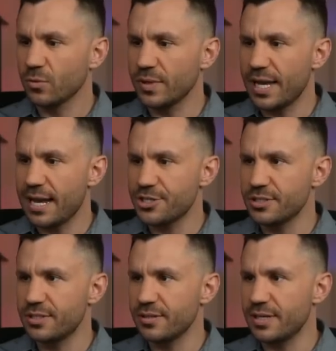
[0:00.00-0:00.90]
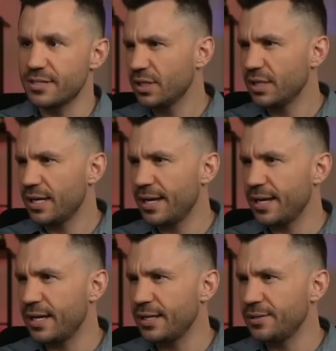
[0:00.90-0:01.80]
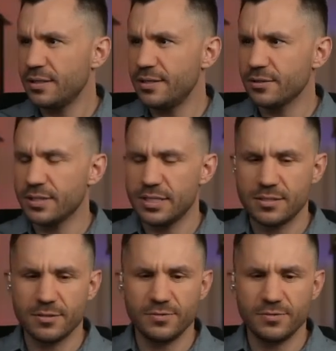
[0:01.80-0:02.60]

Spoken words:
reaction to this. And here is the